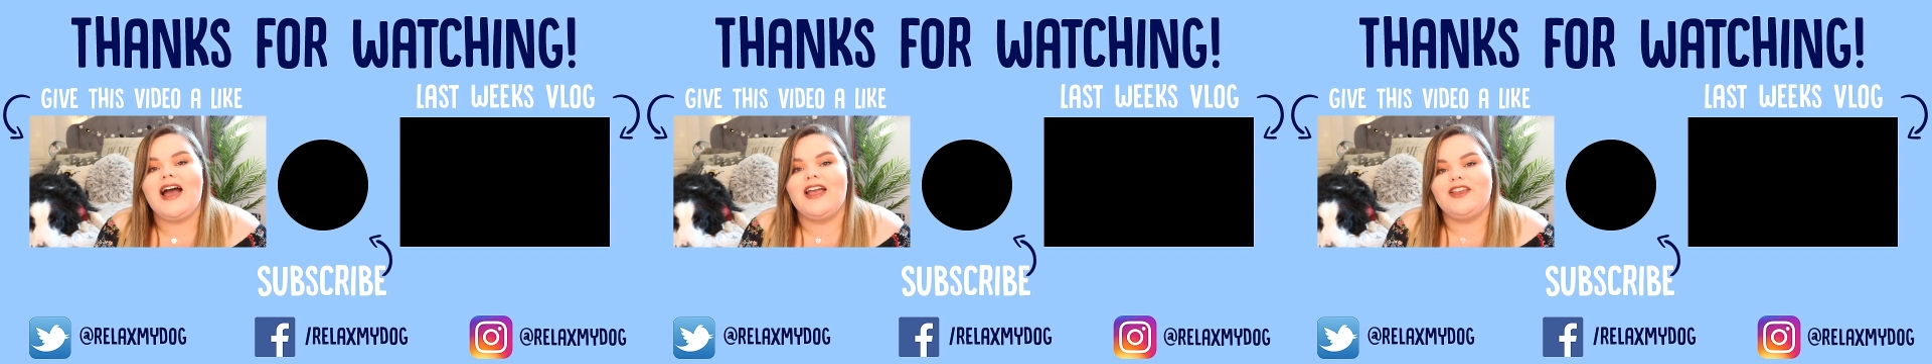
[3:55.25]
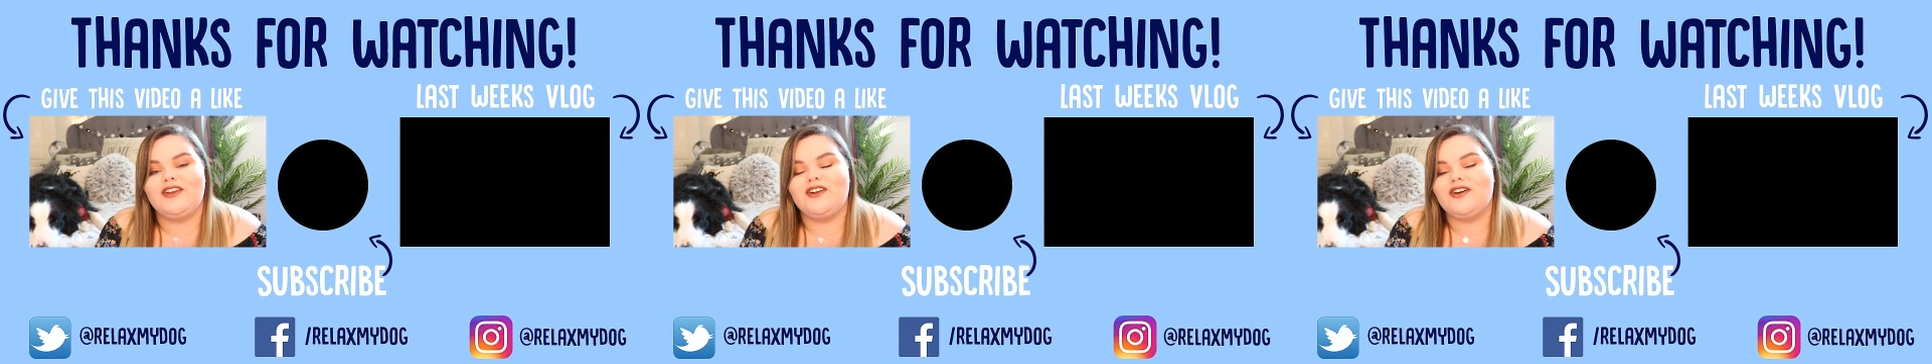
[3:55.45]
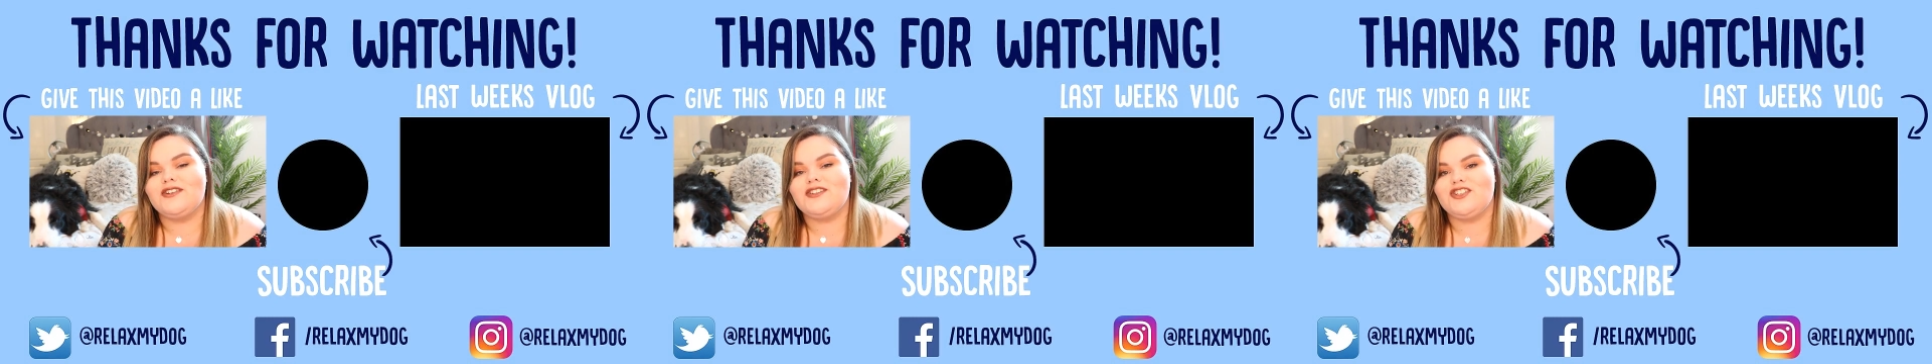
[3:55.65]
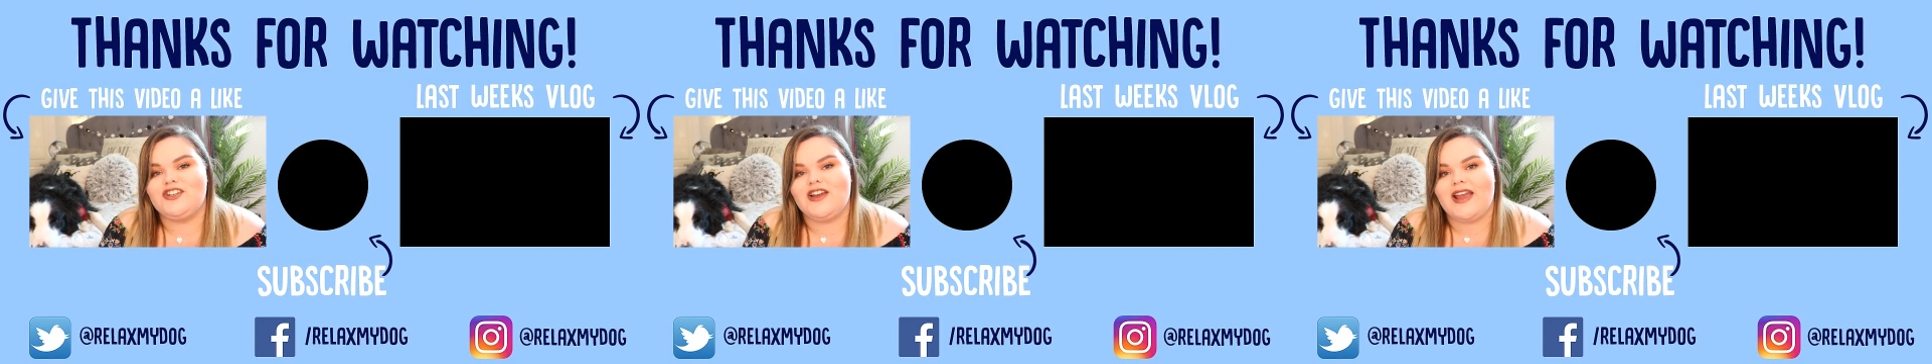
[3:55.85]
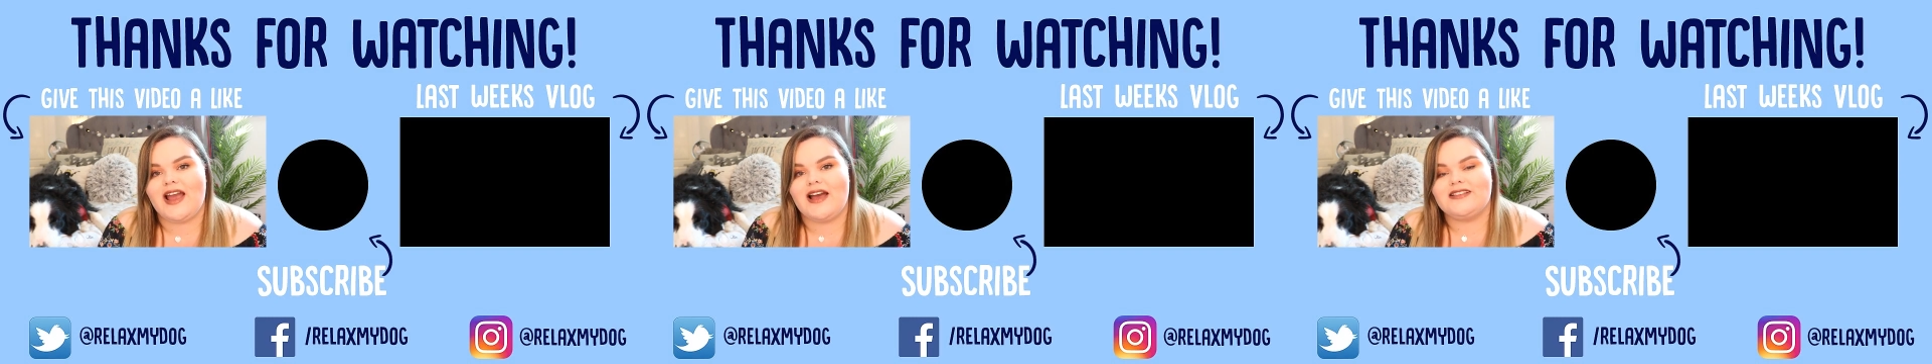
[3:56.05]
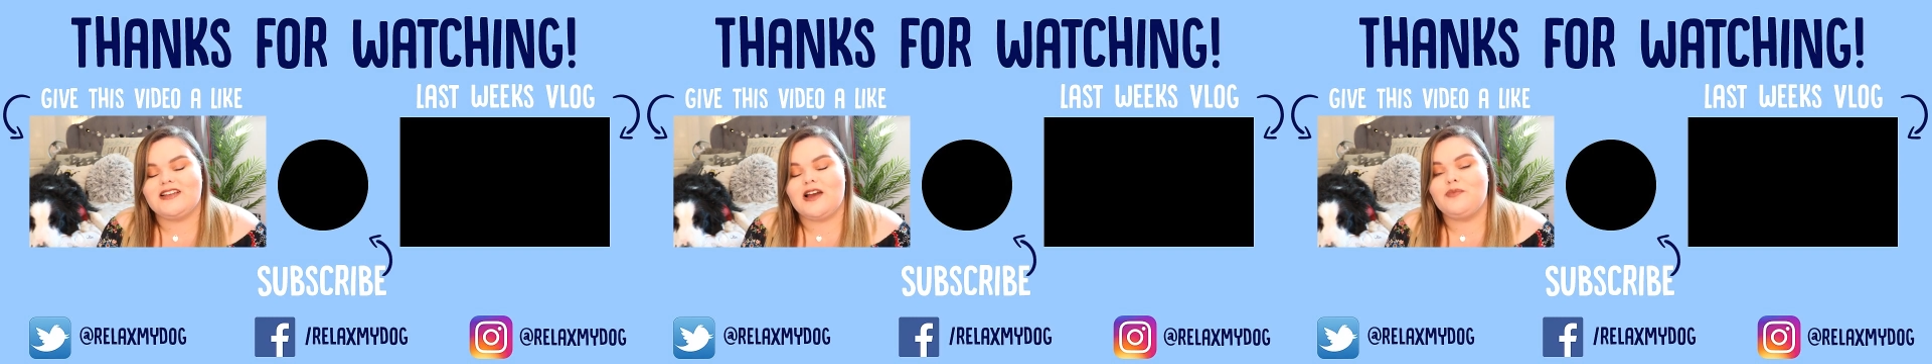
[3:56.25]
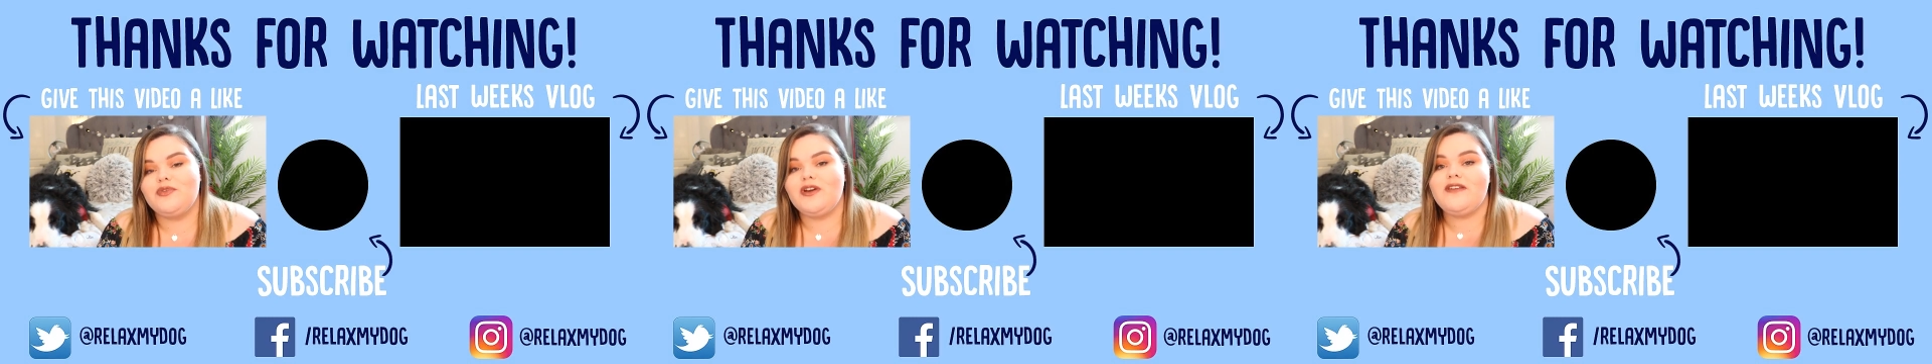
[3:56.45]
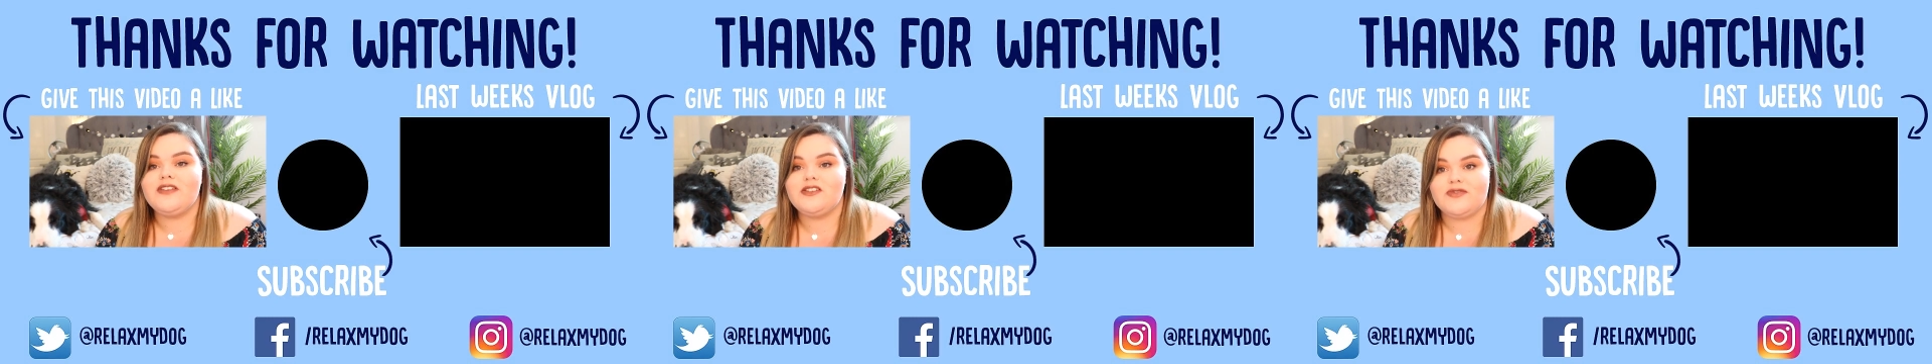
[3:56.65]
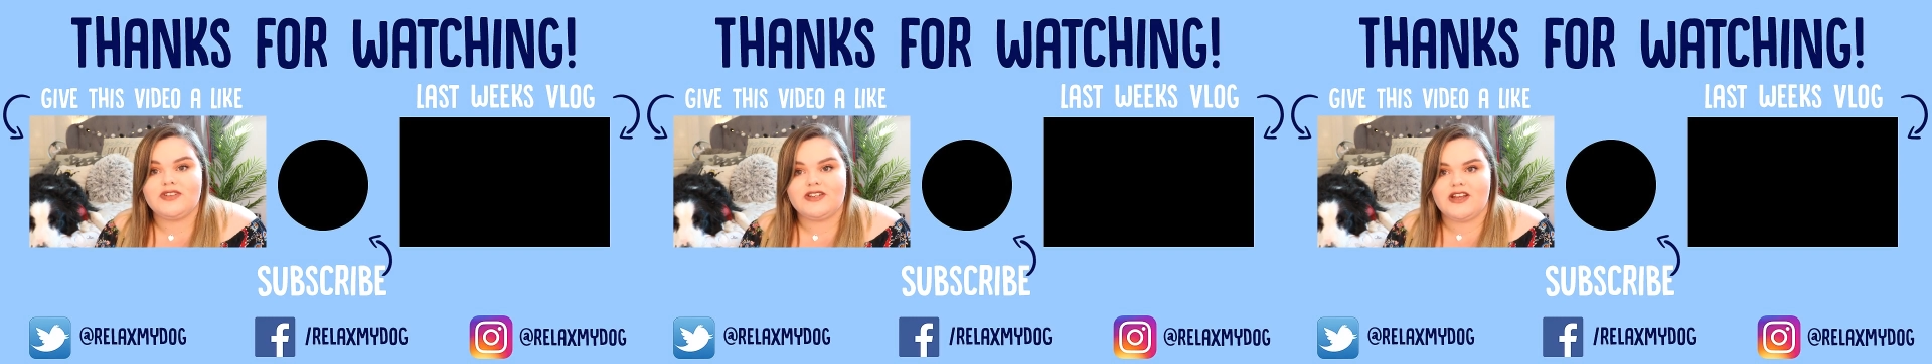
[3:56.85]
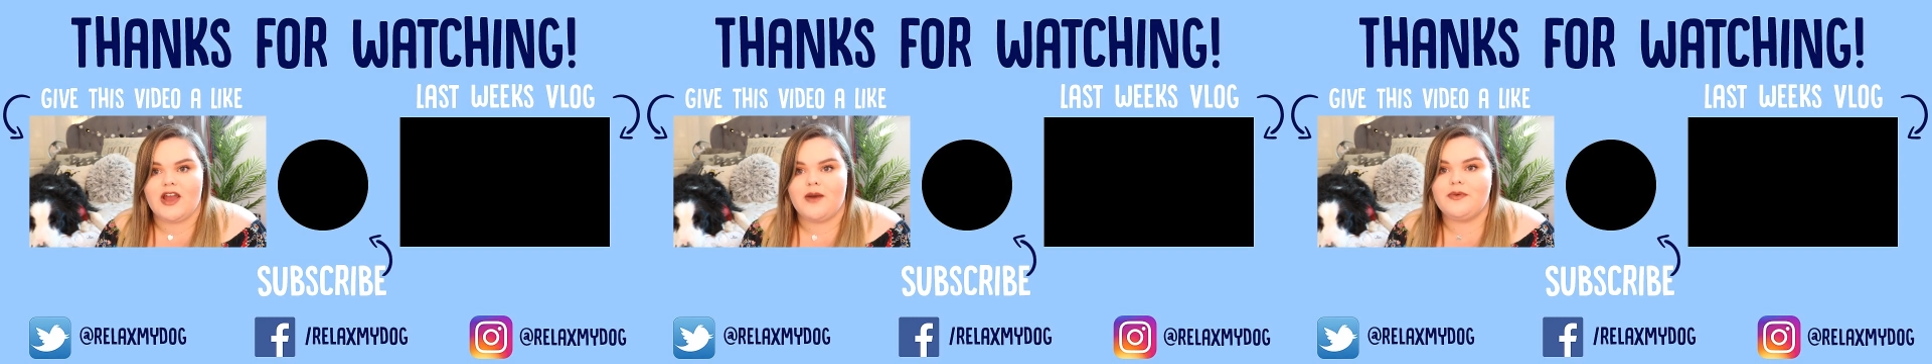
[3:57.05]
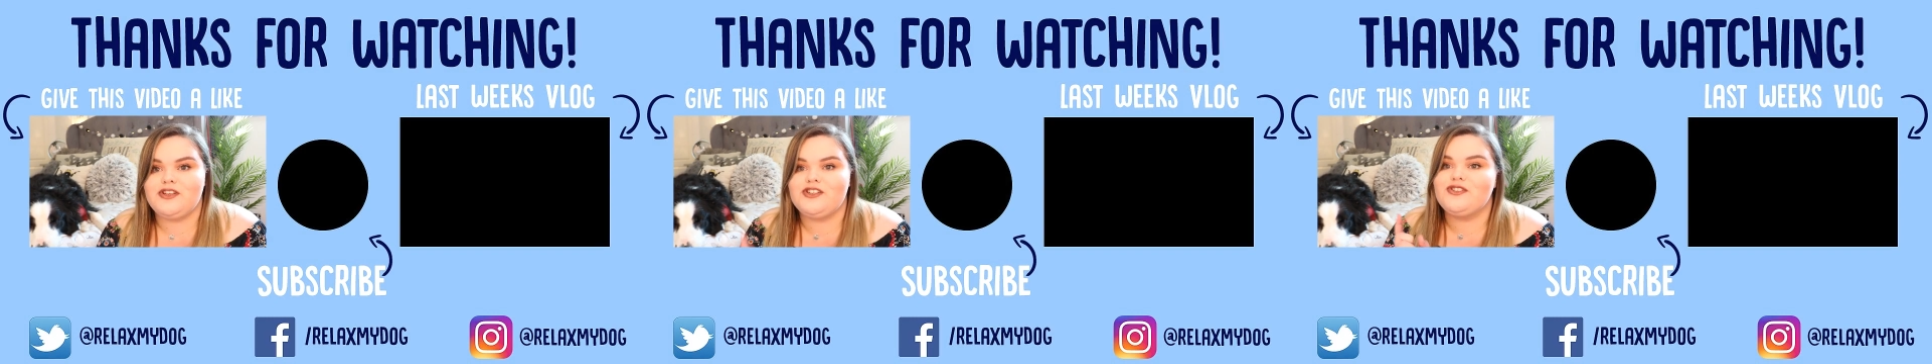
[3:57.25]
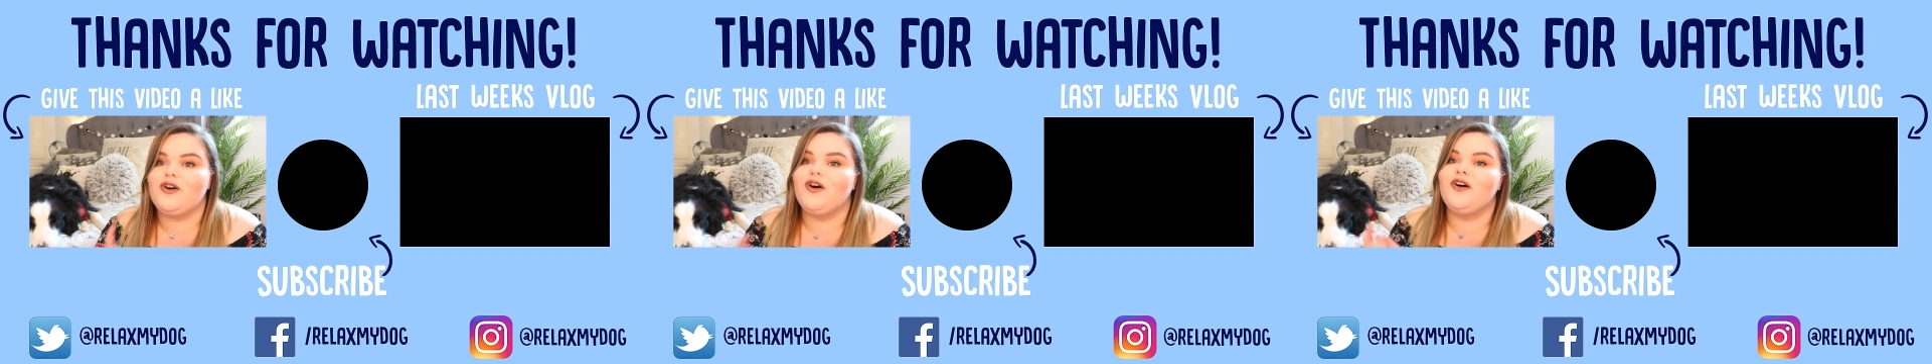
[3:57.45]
and you can also check out our previous video which is